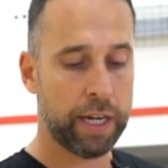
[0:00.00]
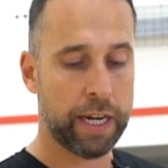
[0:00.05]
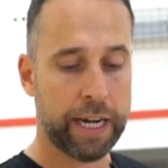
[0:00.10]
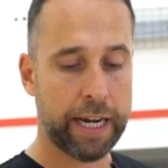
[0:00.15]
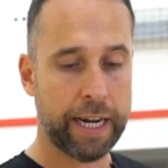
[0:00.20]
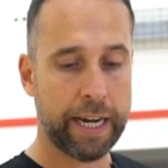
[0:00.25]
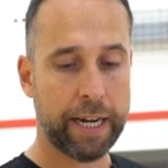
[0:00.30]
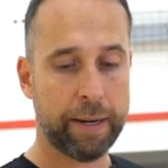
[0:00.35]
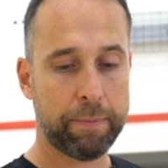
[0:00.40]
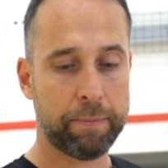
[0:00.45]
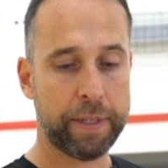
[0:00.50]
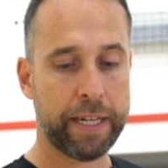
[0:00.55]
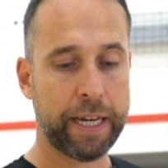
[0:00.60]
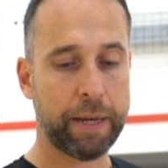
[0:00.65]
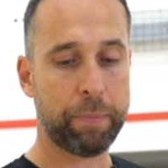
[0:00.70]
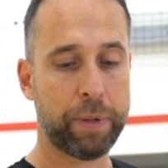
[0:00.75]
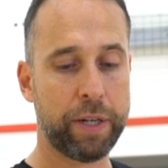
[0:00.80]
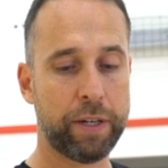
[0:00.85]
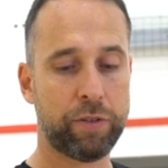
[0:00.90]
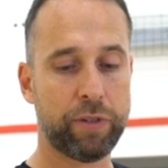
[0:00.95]
yeah,
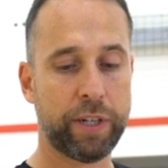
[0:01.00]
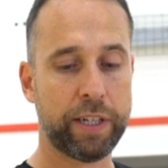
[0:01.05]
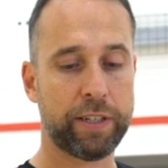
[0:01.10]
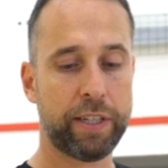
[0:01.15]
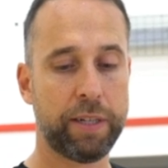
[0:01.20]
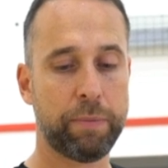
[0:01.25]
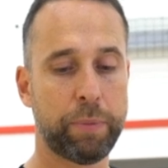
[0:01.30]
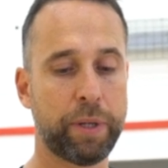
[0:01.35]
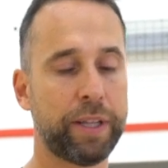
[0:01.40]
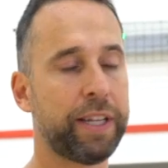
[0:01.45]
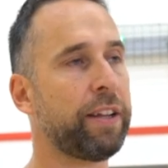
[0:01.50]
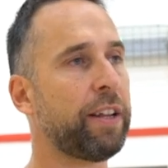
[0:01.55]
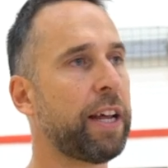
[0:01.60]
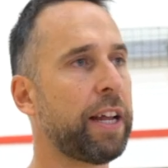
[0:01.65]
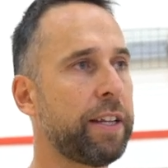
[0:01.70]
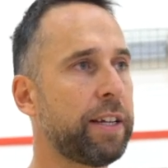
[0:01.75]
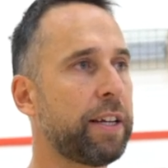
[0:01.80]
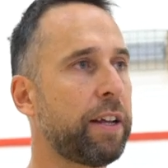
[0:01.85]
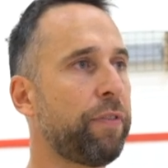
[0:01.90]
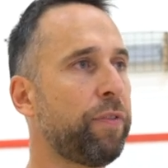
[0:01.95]
it'd be interesting. But
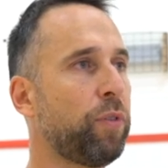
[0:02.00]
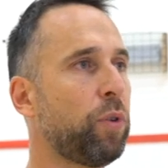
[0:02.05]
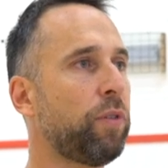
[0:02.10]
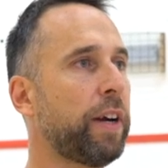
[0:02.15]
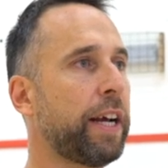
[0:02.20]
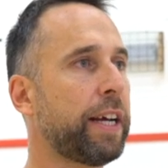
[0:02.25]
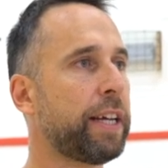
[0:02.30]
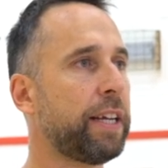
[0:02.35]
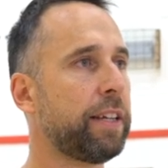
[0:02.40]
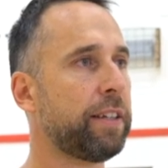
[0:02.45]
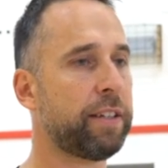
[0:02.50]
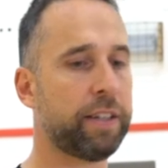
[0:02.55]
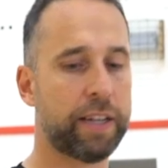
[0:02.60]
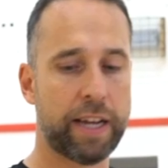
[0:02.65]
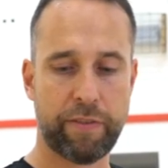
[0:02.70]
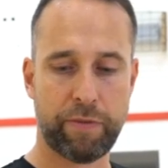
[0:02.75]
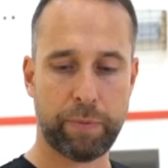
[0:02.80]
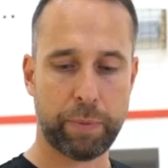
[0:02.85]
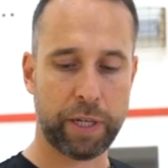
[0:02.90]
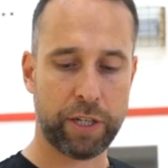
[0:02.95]
I think they're four rackets that
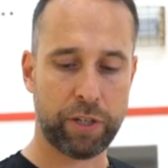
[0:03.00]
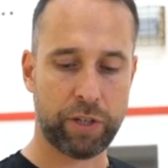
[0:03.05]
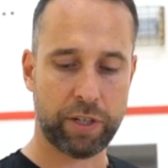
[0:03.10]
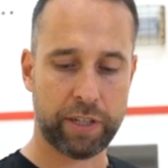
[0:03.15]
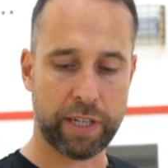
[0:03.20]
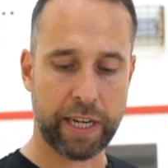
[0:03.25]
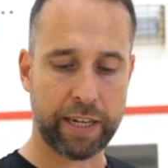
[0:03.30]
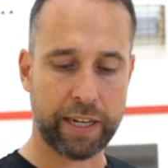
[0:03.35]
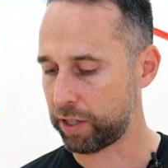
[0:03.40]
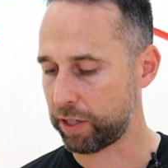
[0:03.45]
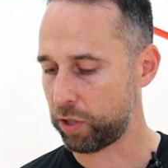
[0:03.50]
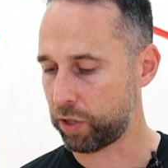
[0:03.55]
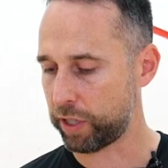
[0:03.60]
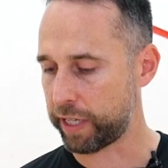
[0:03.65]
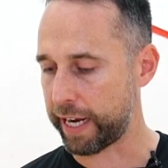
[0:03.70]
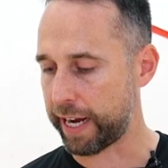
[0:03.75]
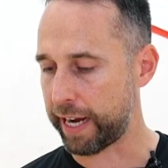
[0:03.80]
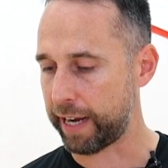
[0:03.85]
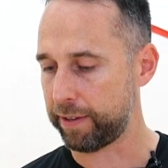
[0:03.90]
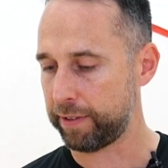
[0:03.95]
everybody should a
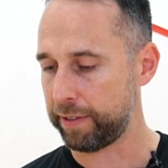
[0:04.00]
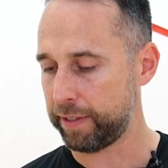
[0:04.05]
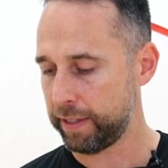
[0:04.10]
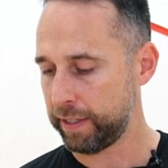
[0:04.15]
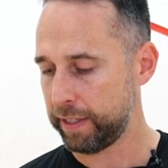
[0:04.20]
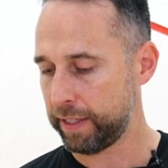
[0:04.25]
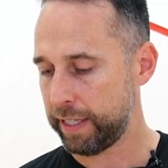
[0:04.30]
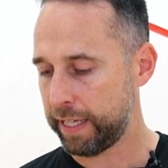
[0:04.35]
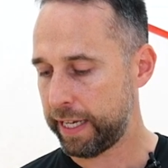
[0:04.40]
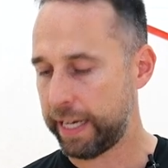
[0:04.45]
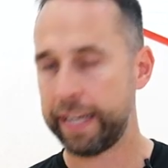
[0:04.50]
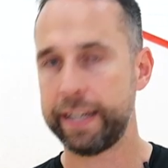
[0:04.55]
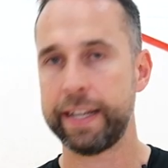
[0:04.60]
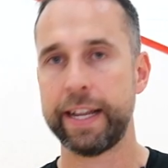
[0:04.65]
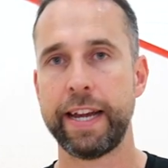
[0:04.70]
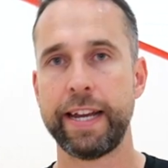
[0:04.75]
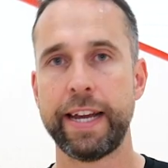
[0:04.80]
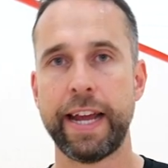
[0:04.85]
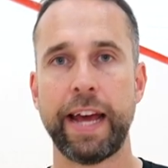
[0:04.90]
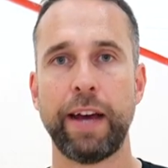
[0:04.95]
look at, and
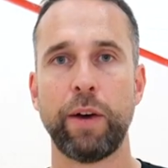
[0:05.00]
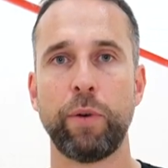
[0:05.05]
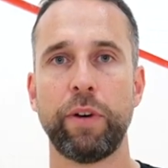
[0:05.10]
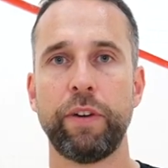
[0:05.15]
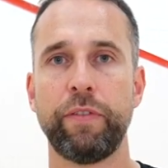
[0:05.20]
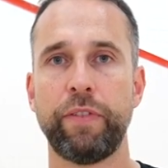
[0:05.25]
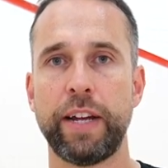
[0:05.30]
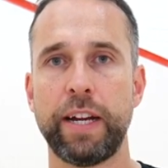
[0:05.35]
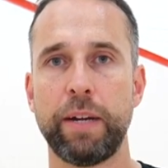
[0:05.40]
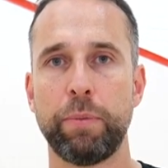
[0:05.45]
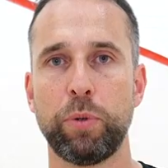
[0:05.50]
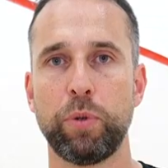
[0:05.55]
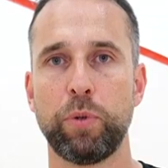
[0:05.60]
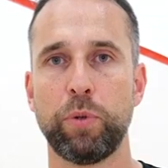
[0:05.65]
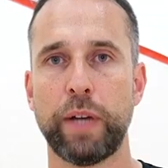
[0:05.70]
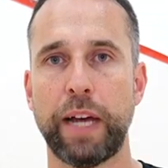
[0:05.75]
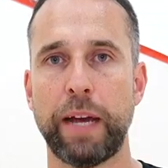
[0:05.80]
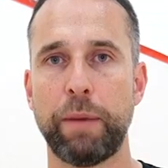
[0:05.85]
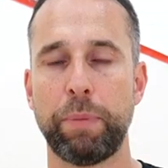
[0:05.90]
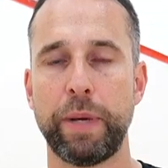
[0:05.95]
they're now available
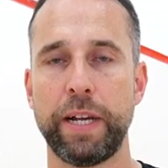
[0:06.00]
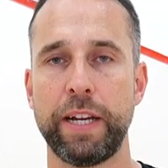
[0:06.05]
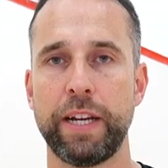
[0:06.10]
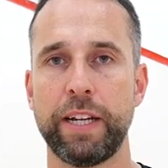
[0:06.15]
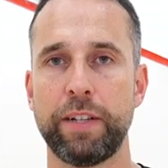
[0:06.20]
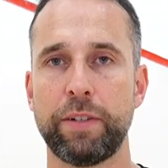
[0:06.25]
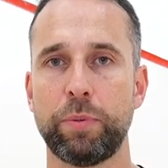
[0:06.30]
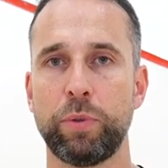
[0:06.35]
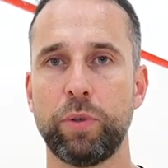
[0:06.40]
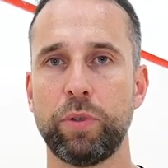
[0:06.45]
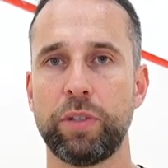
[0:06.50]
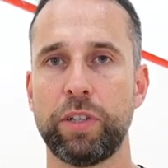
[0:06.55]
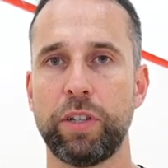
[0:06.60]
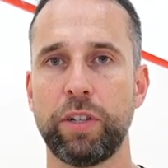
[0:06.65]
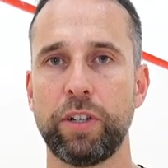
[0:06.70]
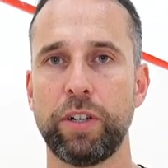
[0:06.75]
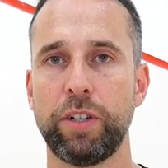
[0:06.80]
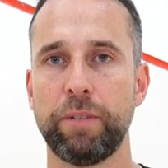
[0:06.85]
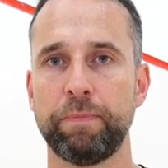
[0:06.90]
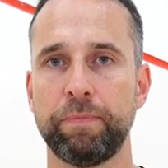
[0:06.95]
at
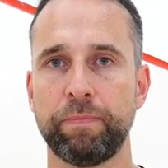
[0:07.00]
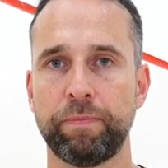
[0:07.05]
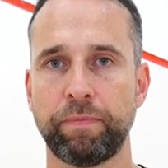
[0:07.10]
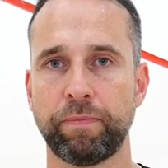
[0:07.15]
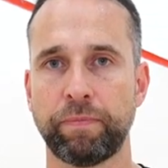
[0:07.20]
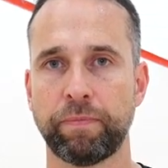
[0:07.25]
pdhsports.com.